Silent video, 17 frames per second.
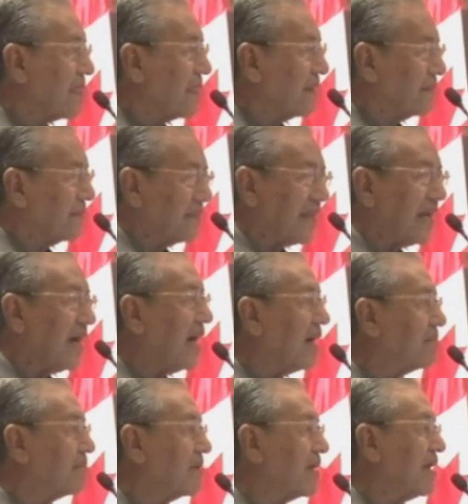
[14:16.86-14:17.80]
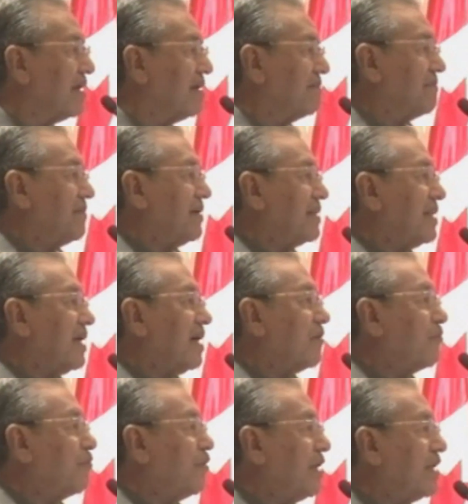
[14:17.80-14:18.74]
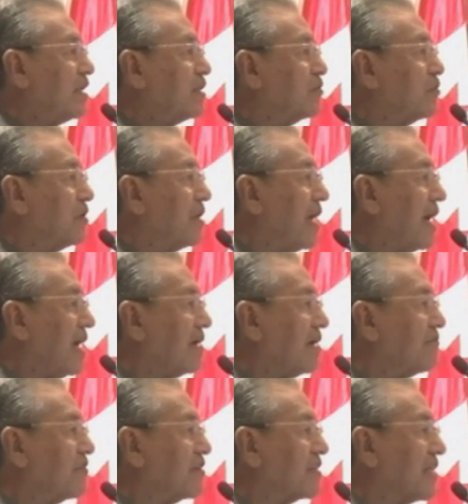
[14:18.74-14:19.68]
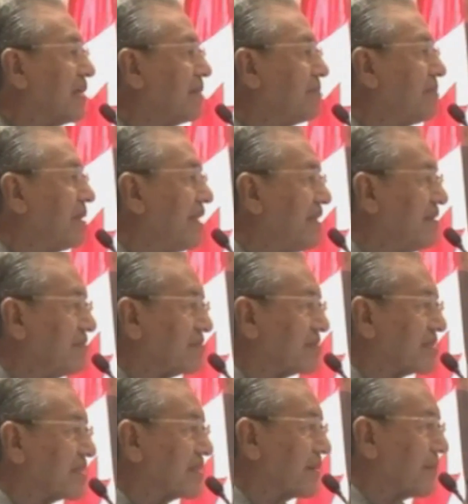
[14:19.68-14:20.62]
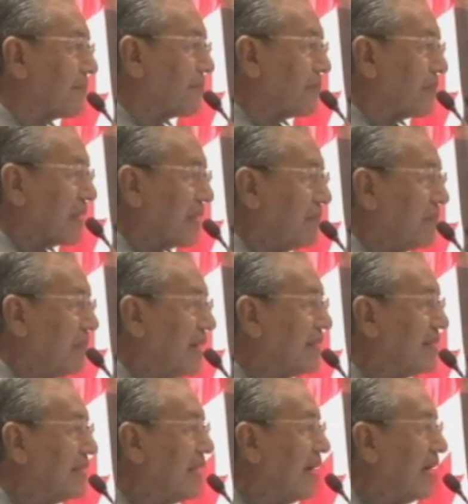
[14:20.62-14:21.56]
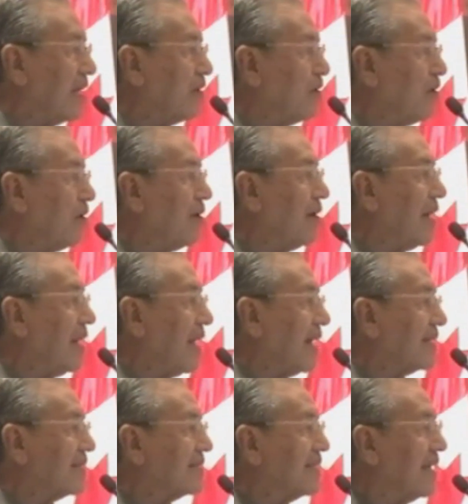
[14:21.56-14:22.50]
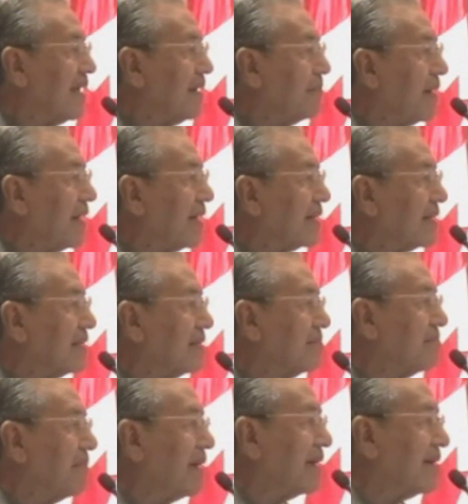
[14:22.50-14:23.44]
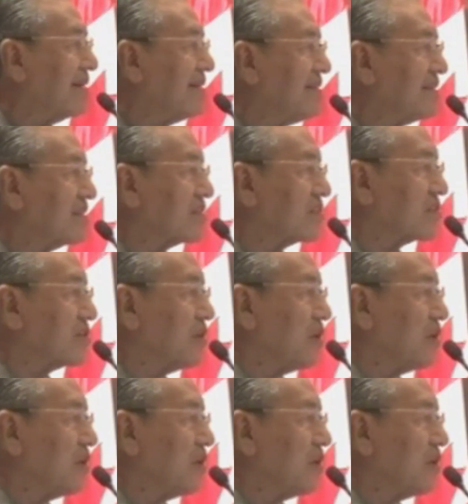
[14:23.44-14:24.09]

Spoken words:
and they are willing to die for their beliefs, but they are not like the American Marines